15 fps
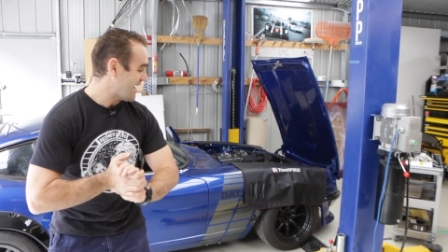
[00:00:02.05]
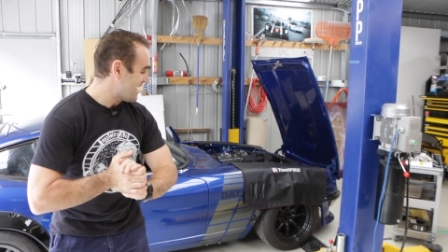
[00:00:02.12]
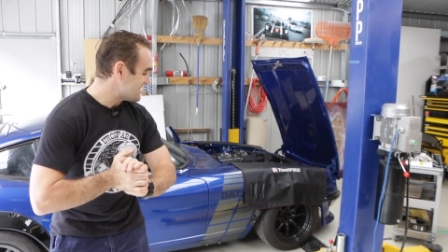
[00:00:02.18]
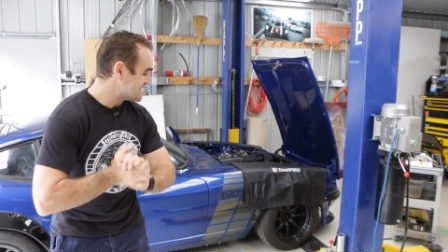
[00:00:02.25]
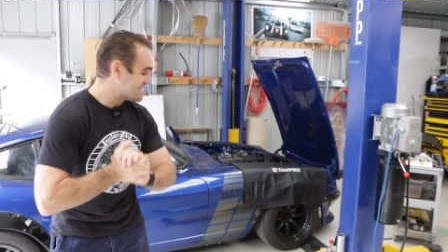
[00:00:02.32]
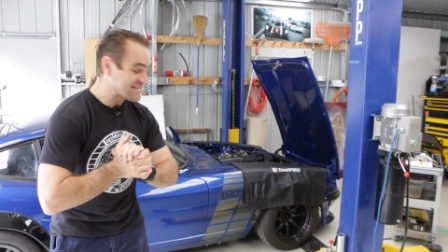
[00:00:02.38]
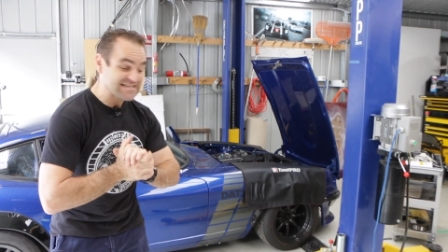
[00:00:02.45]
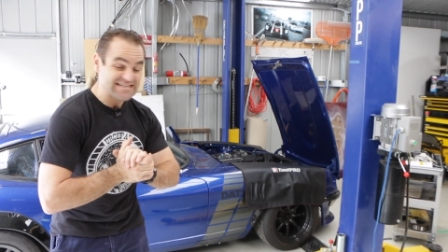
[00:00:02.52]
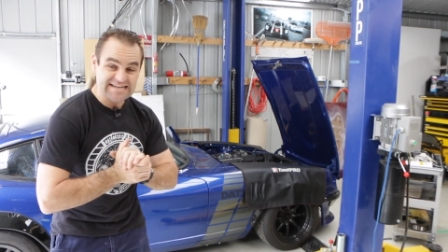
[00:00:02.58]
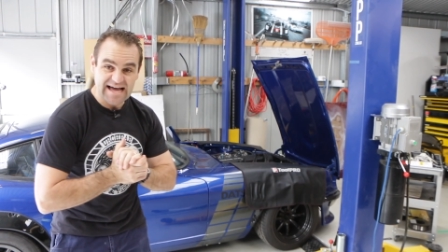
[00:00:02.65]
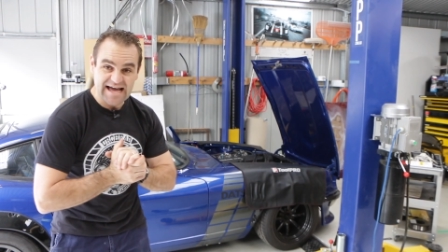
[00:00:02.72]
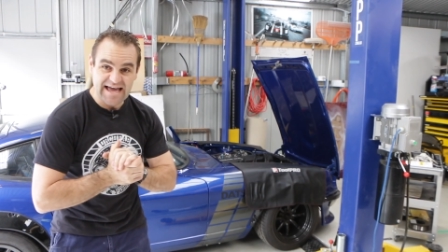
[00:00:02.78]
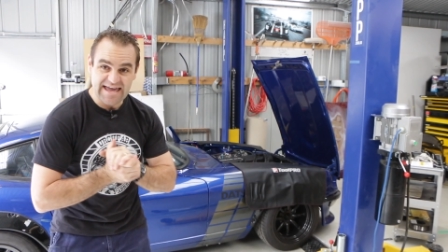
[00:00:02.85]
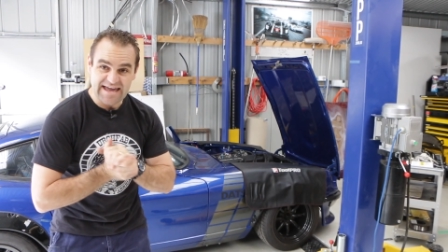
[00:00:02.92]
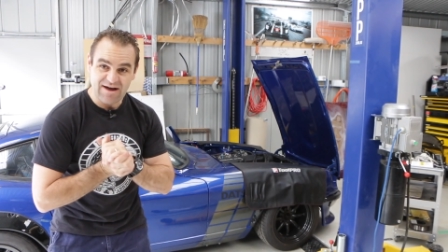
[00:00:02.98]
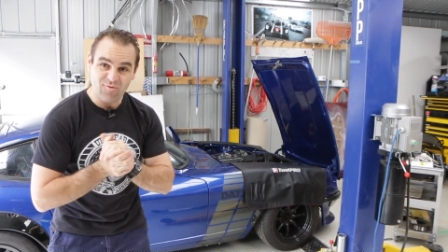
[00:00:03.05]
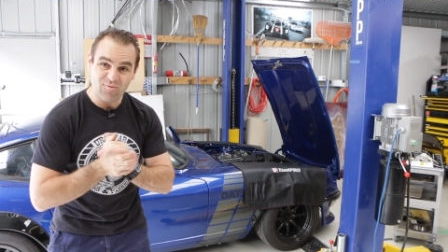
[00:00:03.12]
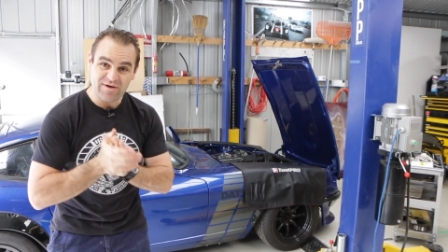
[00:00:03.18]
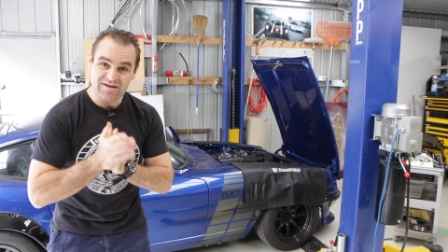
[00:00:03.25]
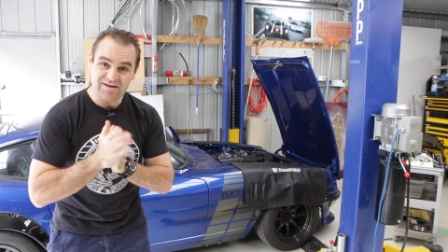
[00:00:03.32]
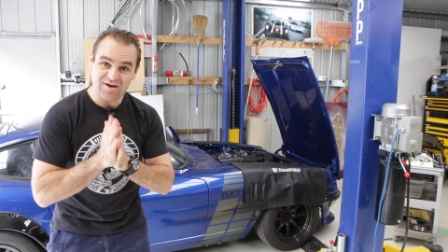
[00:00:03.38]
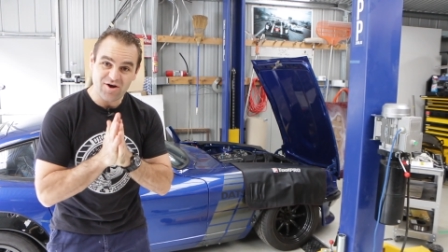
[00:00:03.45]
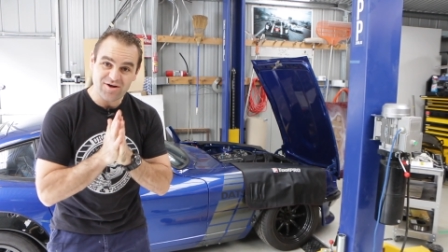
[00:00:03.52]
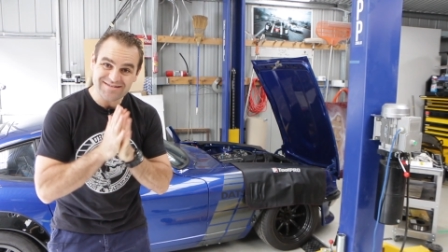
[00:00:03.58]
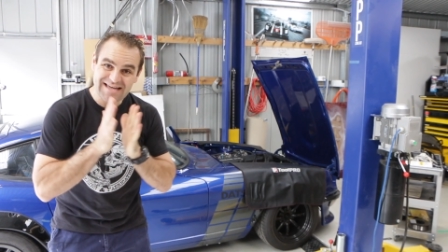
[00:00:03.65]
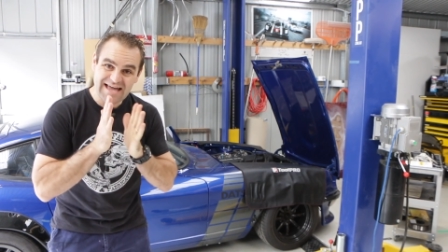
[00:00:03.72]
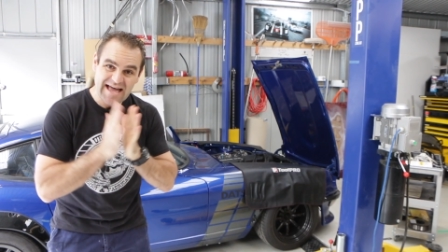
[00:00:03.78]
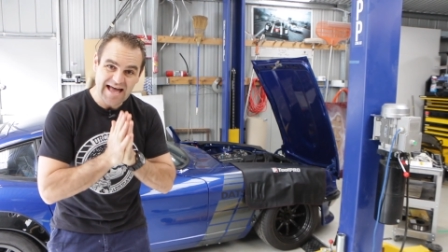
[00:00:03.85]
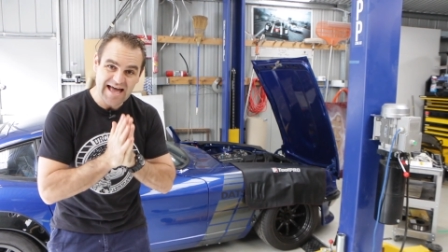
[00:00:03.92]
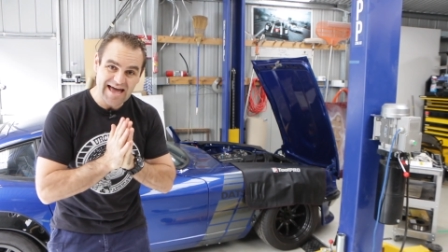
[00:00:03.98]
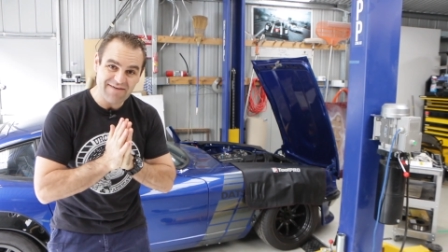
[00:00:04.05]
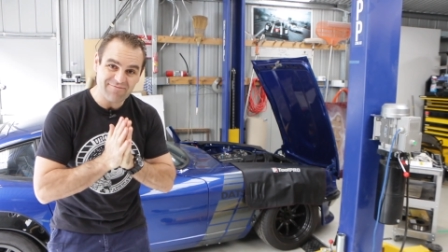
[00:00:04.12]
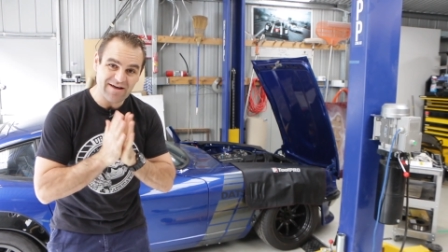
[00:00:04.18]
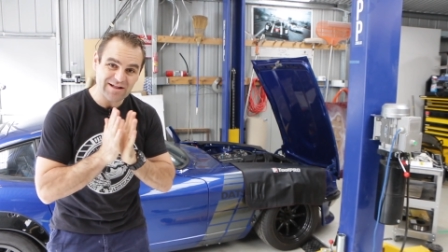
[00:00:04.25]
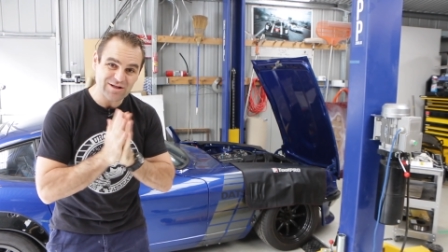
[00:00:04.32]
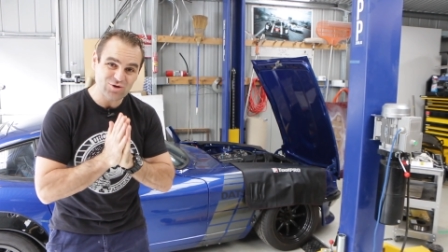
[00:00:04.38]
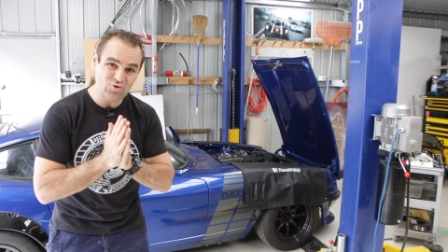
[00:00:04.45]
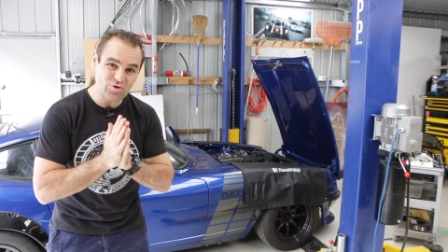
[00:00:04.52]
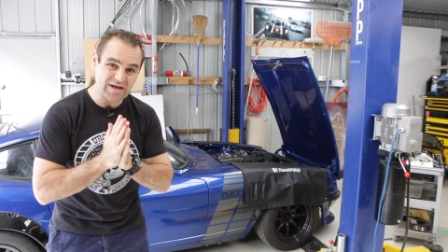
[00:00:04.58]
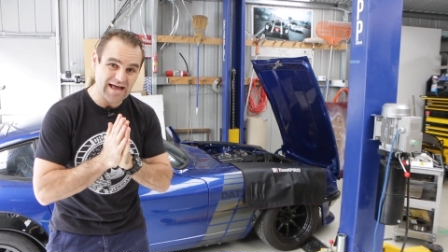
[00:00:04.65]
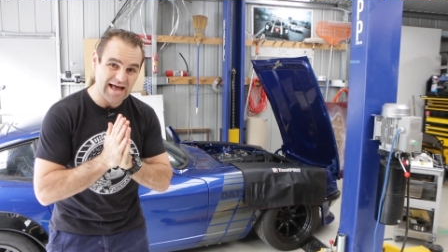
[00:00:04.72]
and today we're going to have a look